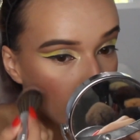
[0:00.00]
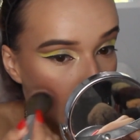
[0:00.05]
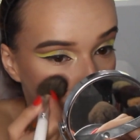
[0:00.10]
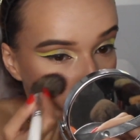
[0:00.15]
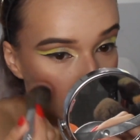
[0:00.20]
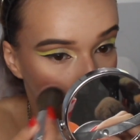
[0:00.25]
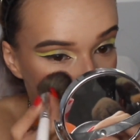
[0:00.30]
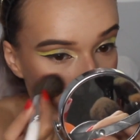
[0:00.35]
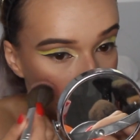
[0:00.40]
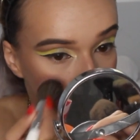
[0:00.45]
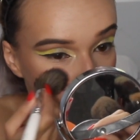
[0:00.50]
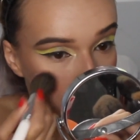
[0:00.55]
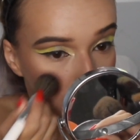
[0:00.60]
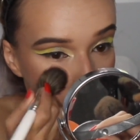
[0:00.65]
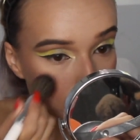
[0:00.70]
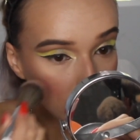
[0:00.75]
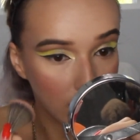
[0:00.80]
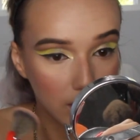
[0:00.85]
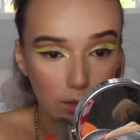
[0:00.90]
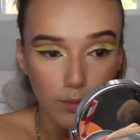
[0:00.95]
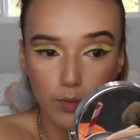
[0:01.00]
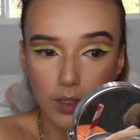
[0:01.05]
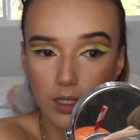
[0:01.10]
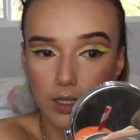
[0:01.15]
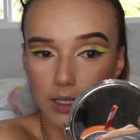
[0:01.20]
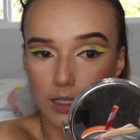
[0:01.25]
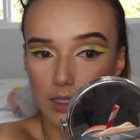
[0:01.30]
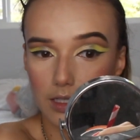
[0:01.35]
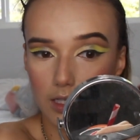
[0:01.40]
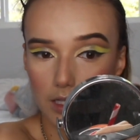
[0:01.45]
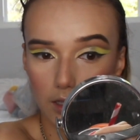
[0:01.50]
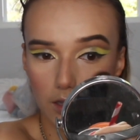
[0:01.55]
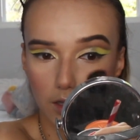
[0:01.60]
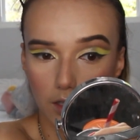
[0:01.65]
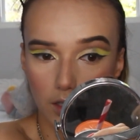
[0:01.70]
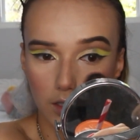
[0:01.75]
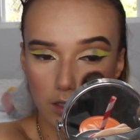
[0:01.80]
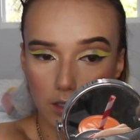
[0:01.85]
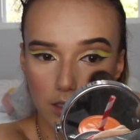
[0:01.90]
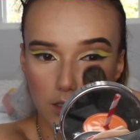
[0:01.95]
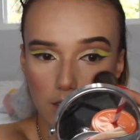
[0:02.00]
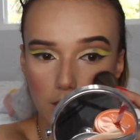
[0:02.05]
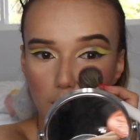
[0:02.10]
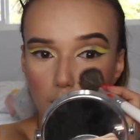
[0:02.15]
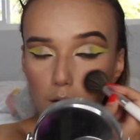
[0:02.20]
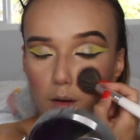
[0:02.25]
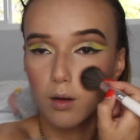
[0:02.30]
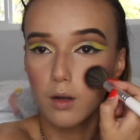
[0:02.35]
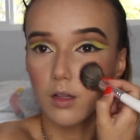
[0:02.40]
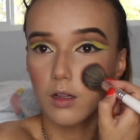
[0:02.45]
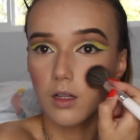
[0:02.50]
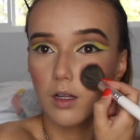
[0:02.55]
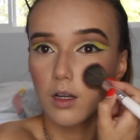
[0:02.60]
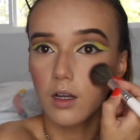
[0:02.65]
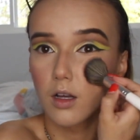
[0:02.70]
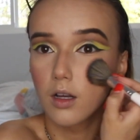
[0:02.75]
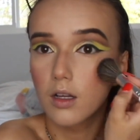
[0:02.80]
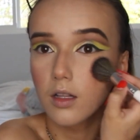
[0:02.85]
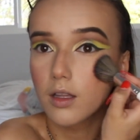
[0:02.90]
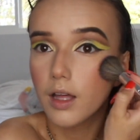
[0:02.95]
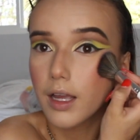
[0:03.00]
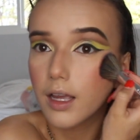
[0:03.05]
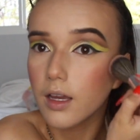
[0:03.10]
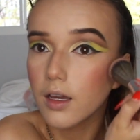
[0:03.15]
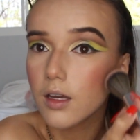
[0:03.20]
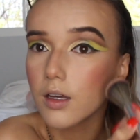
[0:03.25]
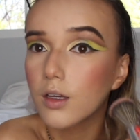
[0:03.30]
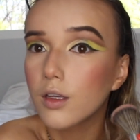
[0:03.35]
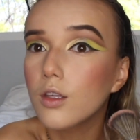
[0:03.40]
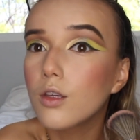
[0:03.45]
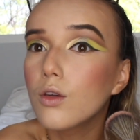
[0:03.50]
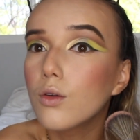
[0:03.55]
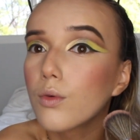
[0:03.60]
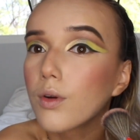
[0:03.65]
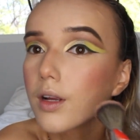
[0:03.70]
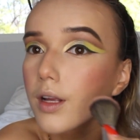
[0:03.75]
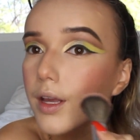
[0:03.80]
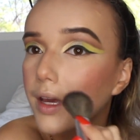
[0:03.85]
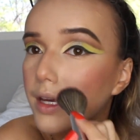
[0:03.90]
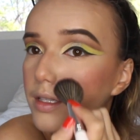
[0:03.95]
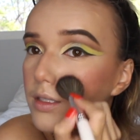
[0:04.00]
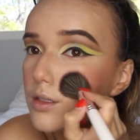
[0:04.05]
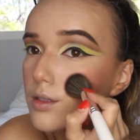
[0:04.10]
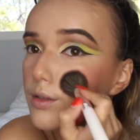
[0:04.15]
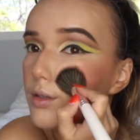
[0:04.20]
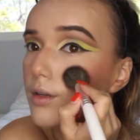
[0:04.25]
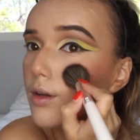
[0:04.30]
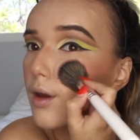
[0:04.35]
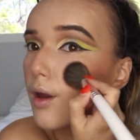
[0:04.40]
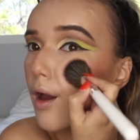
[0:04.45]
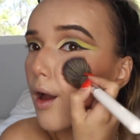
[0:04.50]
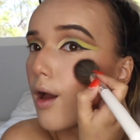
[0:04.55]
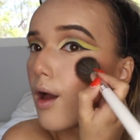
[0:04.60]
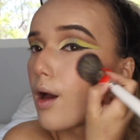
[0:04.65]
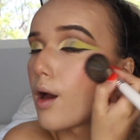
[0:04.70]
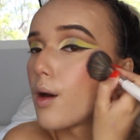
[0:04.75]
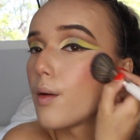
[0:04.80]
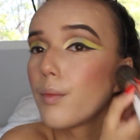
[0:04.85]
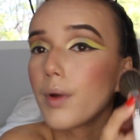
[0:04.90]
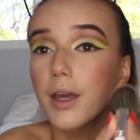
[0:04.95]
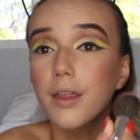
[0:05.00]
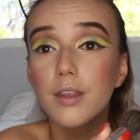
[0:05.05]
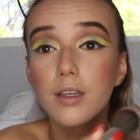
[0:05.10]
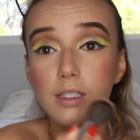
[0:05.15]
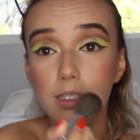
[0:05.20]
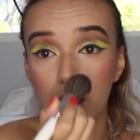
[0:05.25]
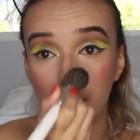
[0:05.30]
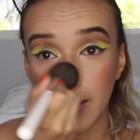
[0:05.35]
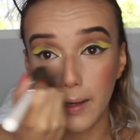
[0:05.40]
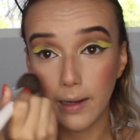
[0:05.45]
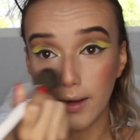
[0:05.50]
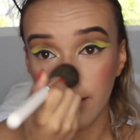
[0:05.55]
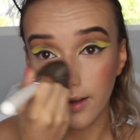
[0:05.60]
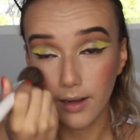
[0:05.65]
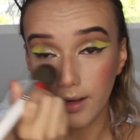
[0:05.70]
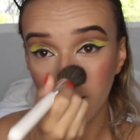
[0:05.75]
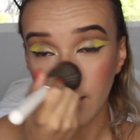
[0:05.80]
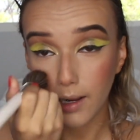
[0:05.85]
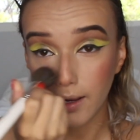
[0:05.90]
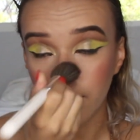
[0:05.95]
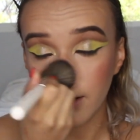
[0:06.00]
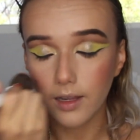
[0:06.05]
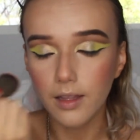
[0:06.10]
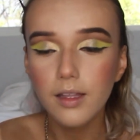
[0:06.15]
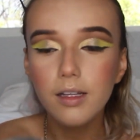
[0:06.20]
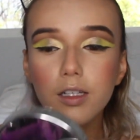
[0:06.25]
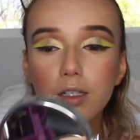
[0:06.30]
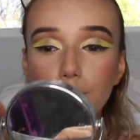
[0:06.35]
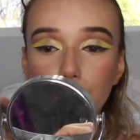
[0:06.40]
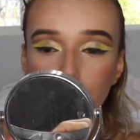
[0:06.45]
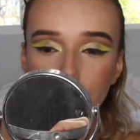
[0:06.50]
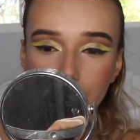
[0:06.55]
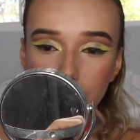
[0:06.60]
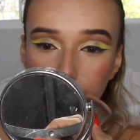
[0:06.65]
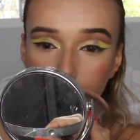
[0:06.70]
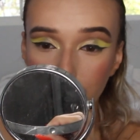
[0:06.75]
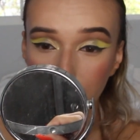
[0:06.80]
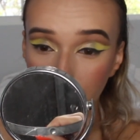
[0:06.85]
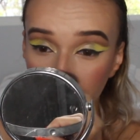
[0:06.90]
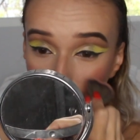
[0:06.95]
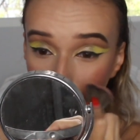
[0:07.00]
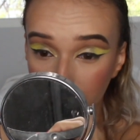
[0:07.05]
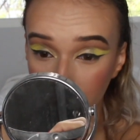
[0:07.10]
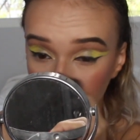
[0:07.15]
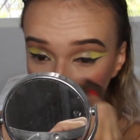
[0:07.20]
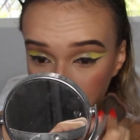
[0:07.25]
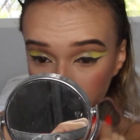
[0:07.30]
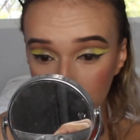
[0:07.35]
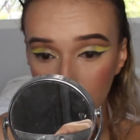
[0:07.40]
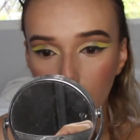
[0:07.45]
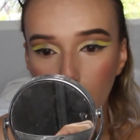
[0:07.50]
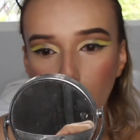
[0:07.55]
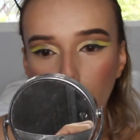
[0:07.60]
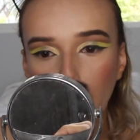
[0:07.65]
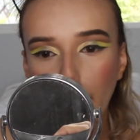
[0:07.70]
that for this reason, because it looks like you were kissed by the sun. I like to put a little bit on my nose.